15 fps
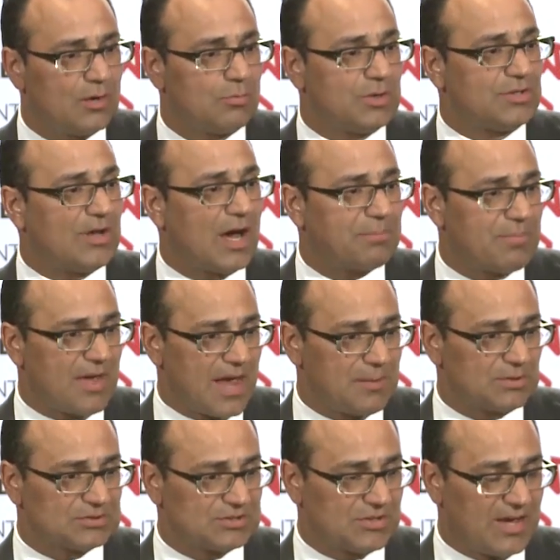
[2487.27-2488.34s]
would not be
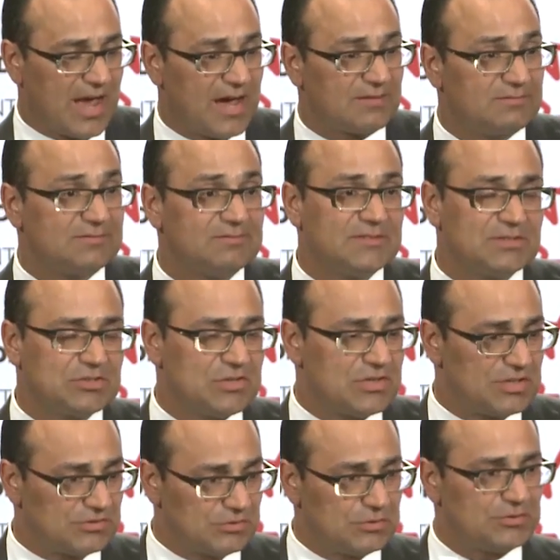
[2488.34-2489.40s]
able to get to
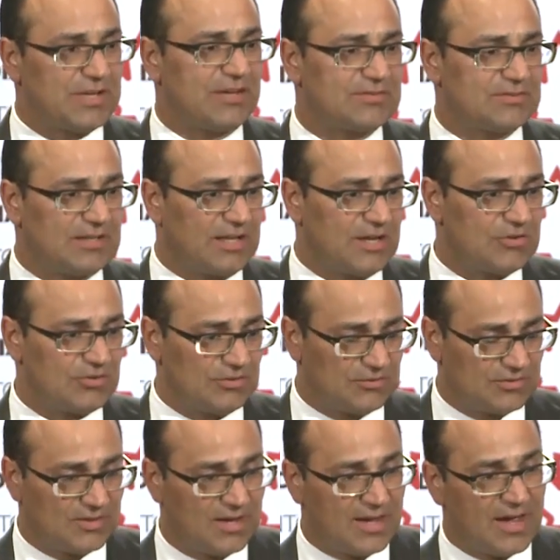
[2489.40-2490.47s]
these new destinations.